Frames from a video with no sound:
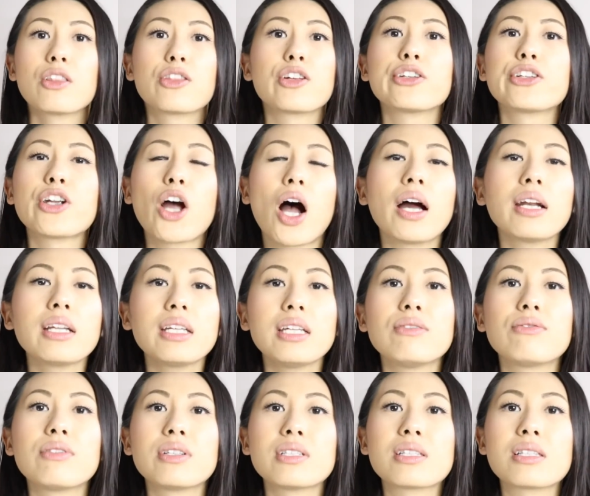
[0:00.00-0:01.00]
They're not
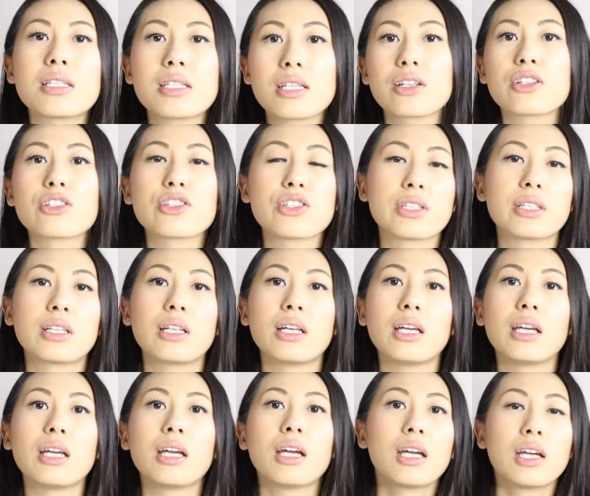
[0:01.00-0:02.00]
even
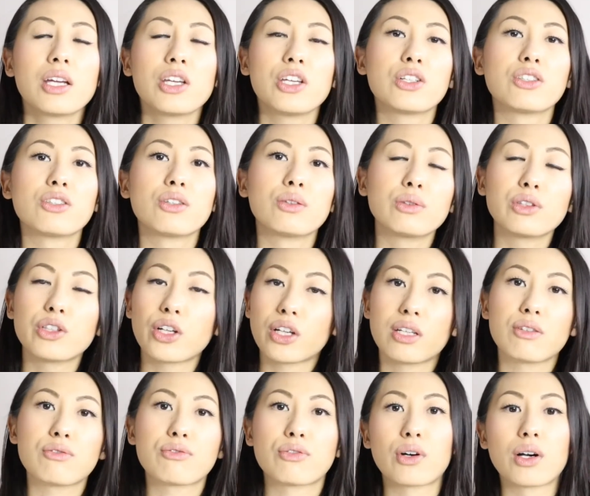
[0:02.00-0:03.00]
seriously, you know,
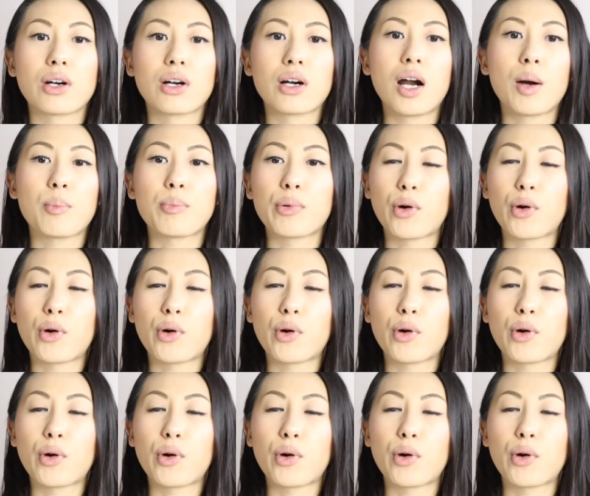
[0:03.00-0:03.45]
looking for a